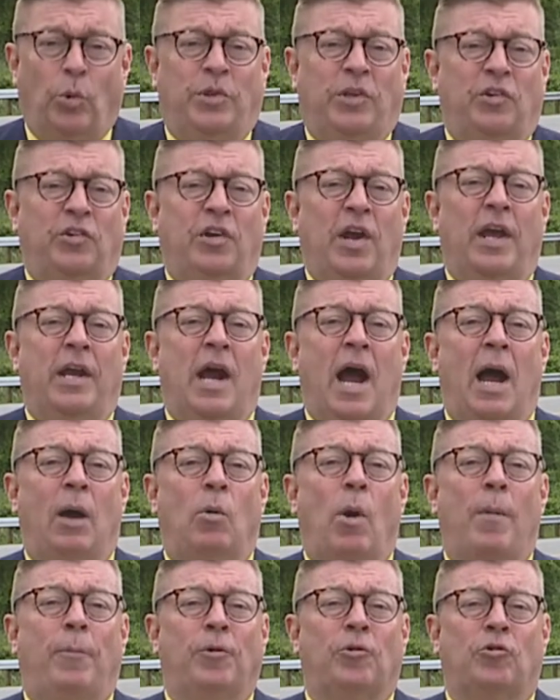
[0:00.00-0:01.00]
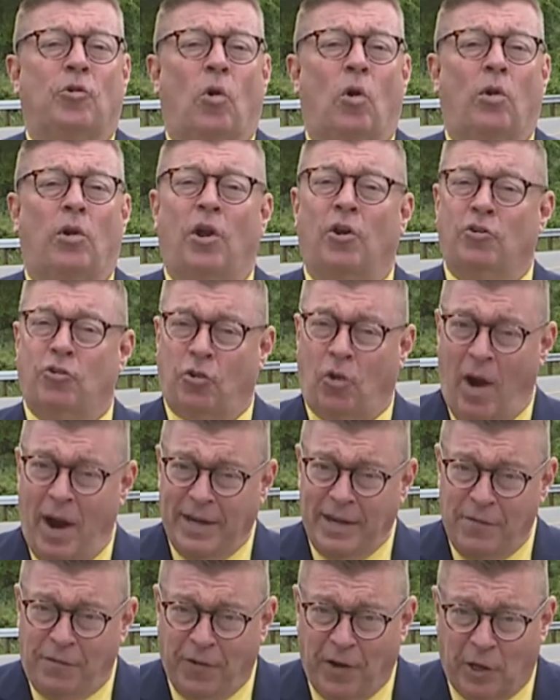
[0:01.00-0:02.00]
with the State Highway Patrol are
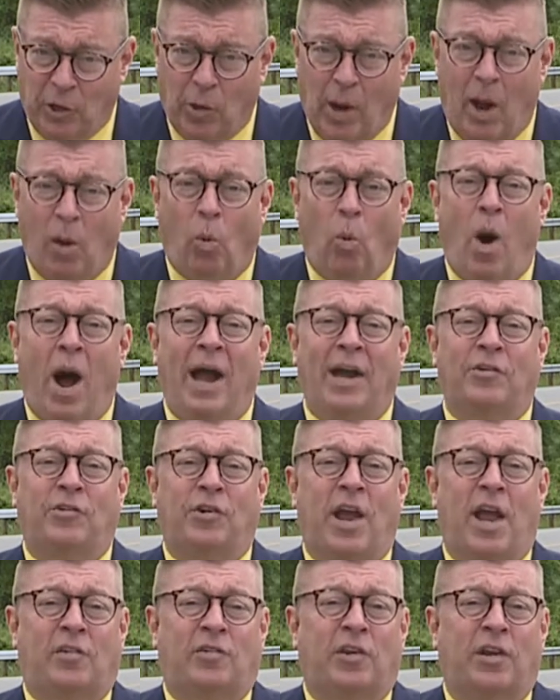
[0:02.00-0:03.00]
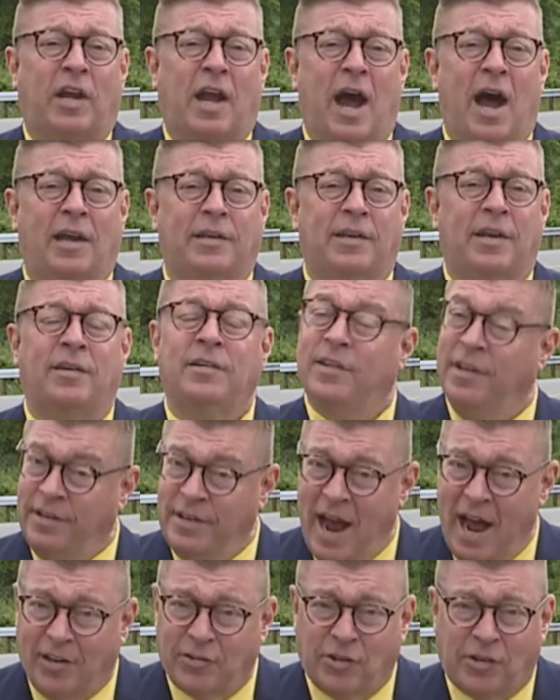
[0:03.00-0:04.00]
trying to figure out why Jackson Condon did
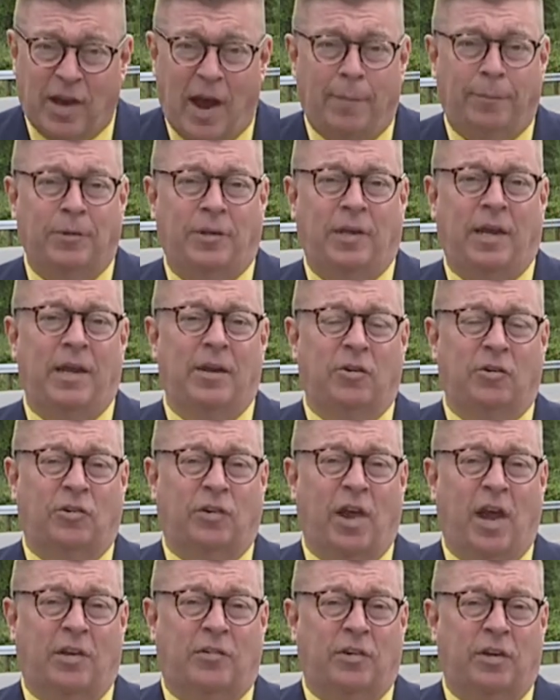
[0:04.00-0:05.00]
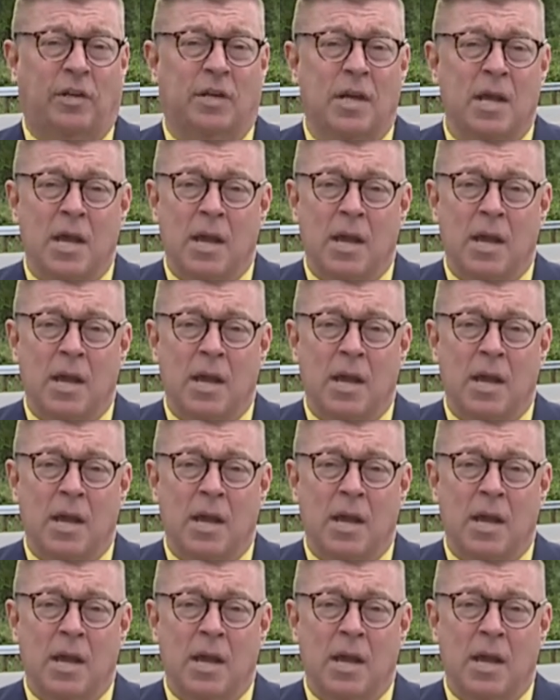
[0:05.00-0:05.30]
not stop at the intersection.